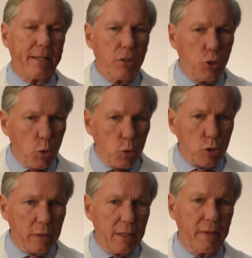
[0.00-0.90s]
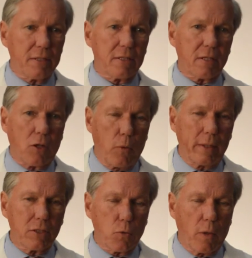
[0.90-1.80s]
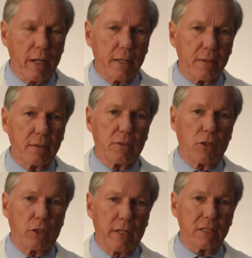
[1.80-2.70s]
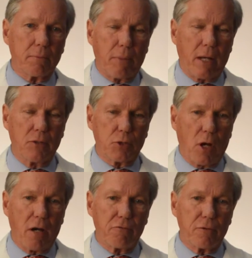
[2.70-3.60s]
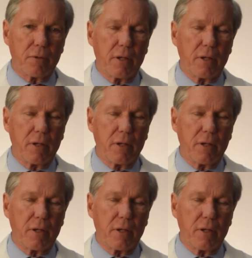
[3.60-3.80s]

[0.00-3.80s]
Usually, this is the quickest way to get some pounds off.